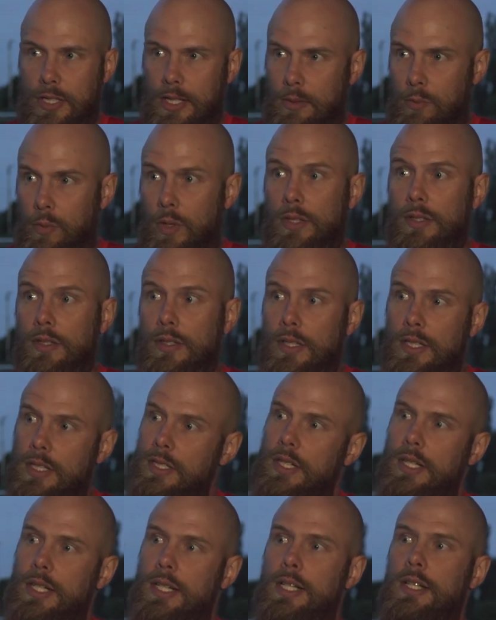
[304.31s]
They won
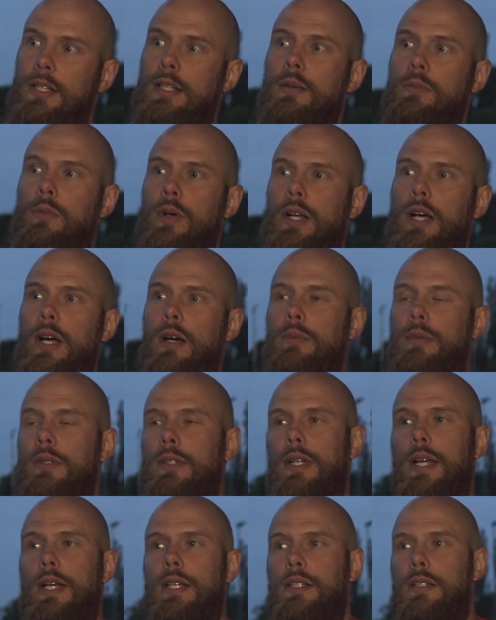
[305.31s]
this league and then went up
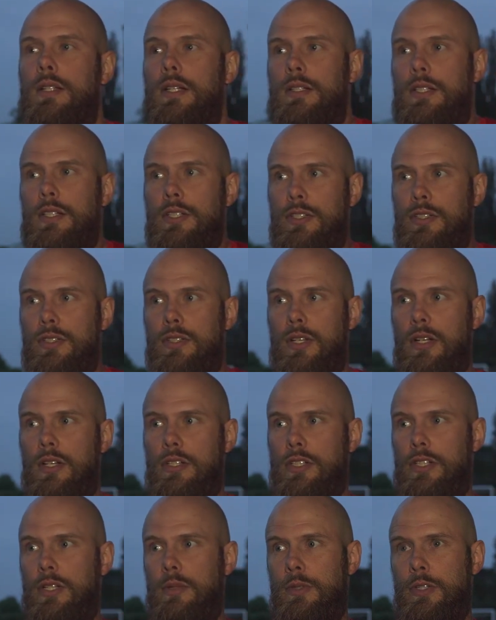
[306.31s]
and had additions
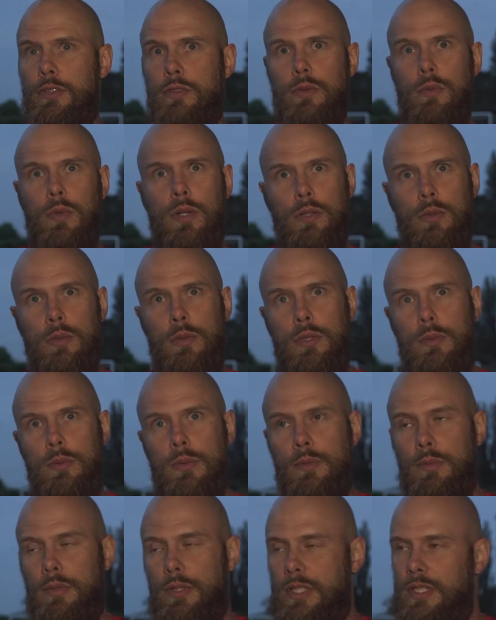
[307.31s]
last year, and we drew one all of them
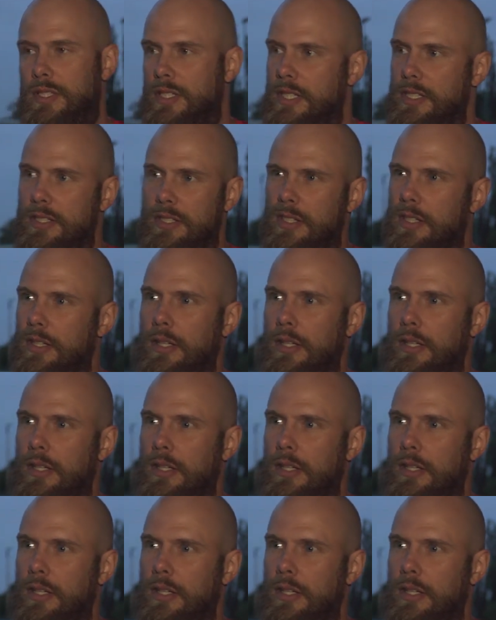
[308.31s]
in pre-season.